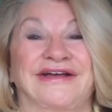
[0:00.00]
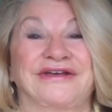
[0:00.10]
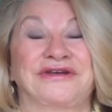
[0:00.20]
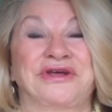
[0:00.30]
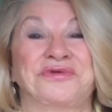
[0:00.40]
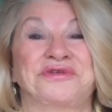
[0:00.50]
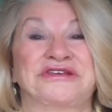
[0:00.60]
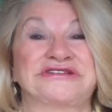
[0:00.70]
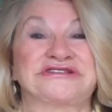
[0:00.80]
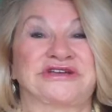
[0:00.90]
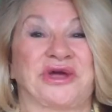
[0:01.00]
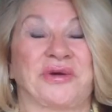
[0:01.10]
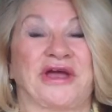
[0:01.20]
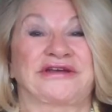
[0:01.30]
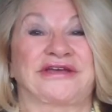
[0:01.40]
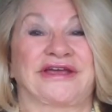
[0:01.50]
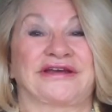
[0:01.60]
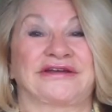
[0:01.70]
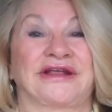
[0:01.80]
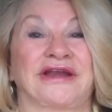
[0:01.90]
You know, years ago I'd
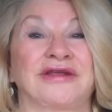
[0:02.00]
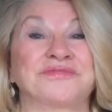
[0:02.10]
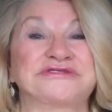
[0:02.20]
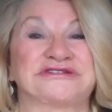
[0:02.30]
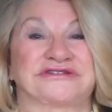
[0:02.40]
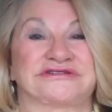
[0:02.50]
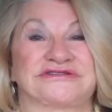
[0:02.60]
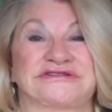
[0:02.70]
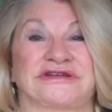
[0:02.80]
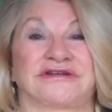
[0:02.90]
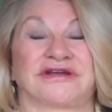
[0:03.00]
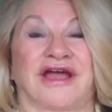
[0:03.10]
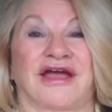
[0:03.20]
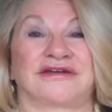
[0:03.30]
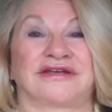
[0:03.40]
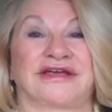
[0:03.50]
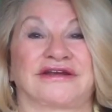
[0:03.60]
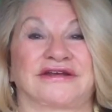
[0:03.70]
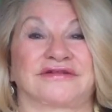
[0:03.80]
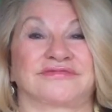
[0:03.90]
get glimpses and I'd
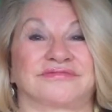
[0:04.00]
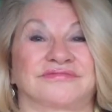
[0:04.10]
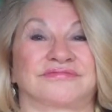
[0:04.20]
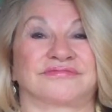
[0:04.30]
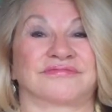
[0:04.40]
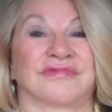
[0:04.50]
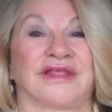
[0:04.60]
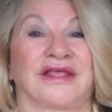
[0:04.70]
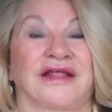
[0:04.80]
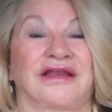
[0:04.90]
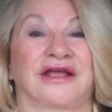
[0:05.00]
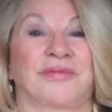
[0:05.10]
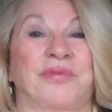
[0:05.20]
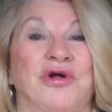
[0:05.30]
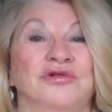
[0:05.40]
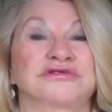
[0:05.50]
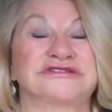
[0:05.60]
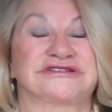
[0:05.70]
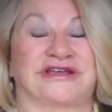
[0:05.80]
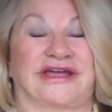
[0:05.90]
get a like a
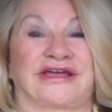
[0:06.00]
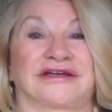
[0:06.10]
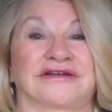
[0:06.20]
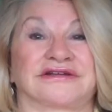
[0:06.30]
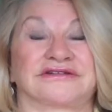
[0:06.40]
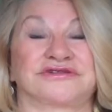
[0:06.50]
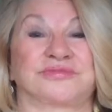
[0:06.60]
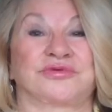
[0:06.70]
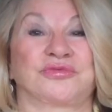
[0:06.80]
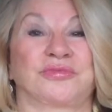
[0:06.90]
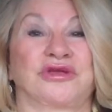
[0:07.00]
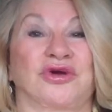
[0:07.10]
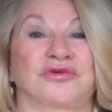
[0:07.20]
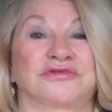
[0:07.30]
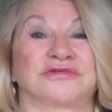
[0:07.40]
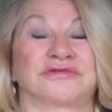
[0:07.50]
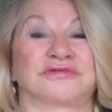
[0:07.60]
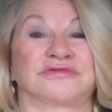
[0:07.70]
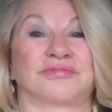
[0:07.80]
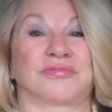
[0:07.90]
pulsing to put me on
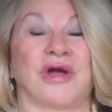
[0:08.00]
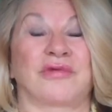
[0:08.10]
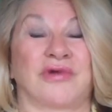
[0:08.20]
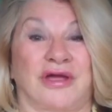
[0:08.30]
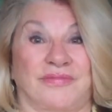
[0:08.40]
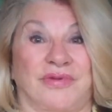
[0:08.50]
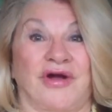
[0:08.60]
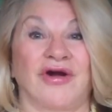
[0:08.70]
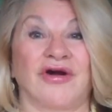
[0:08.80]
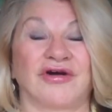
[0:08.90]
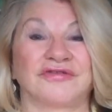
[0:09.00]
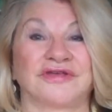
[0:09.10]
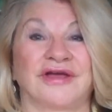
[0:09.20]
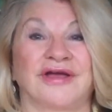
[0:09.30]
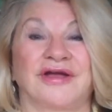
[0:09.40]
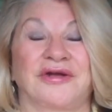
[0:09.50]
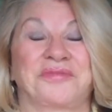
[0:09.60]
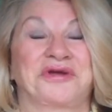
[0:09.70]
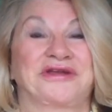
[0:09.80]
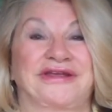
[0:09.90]
my right path.
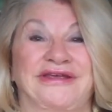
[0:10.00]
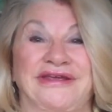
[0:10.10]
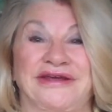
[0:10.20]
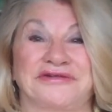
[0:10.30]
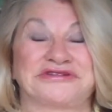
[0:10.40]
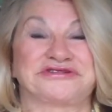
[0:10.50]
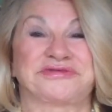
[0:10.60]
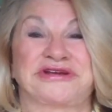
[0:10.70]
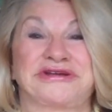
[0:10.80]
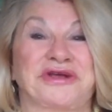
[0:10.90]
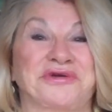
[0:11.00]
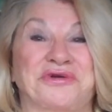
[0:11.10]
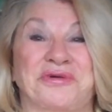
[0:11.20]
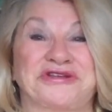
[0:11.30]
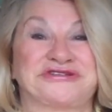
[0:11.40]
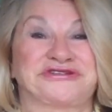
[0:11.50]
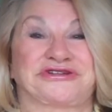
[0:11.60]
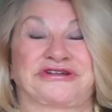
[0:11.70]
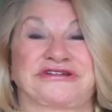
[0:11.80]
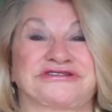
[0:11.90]
But here it's really no
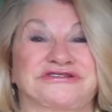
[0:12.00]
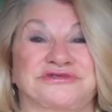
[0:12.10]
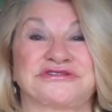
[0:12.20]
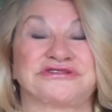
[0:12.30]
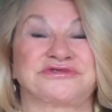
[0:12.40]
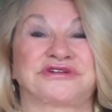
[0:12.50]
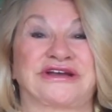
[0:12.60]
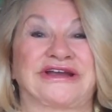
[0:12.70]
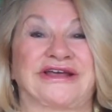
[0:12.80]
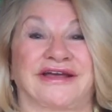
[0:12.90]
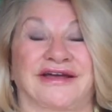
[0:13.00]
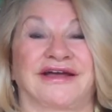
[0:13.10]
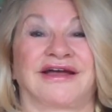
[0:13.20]
question, it's crystal clear